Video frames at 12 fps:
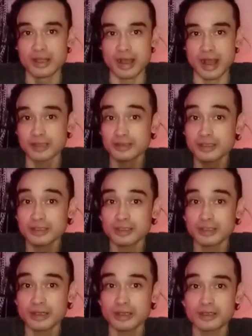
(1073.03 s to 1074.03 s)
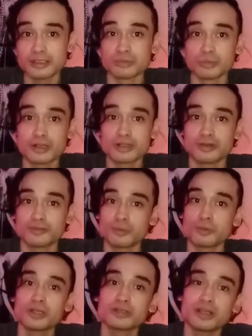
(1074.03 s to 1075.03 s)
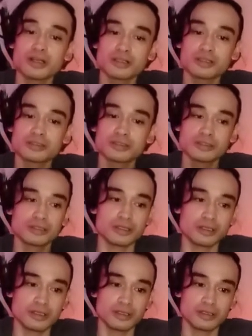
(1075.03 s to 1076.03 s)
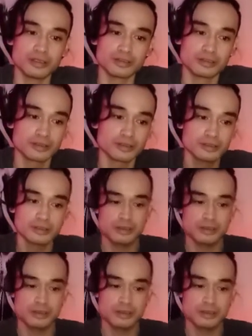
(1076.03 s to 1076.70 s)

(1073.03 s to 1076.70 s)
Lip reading: I think it's worth it for what it does. And